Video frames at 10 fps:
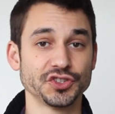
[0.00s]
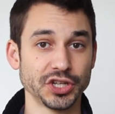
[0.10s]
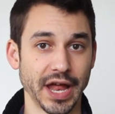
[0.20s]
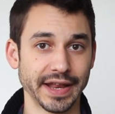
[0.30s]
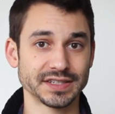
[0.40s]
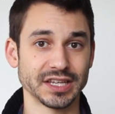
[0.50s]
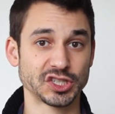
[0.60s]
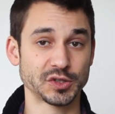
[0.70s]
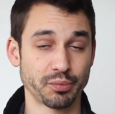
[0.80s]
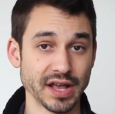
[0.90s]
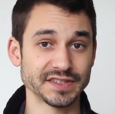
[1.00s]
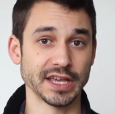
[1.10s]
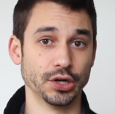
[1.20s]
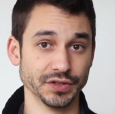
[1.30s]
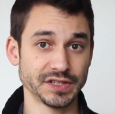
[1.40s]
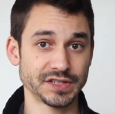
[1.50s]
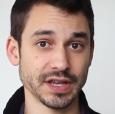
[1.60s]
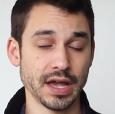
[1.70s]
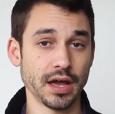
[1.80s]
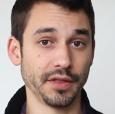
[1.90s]
and genetics express
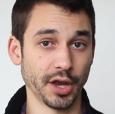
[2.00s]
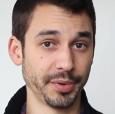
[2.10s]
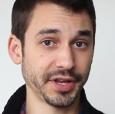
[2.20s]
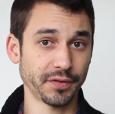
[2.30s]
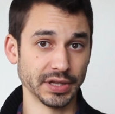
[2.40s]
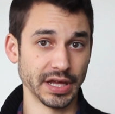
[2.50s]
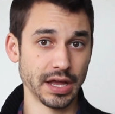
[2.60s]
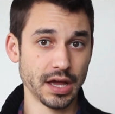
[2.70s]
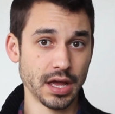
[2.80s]
illness a little bit differently